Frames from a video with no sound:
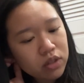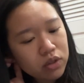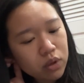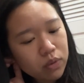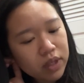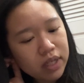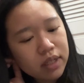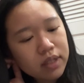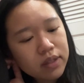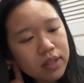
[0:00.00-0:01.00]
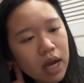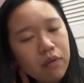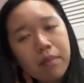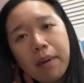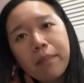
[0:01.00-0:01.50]
So these, I
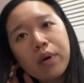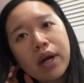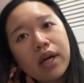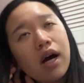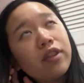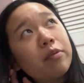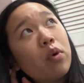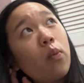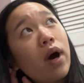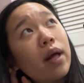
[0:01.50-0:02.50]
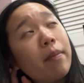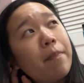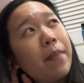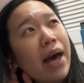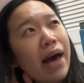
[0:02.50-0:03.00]
remember I got them a while
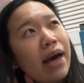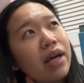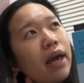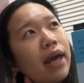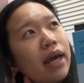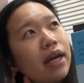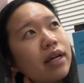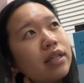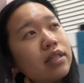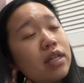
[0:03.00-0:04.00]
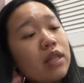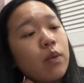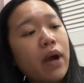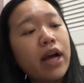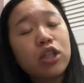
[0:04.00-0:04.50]
back and they
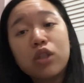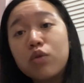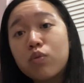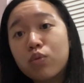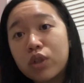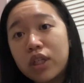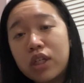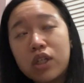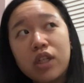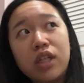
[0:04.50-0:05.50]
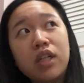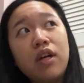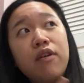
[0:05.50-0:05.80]
were actually really good.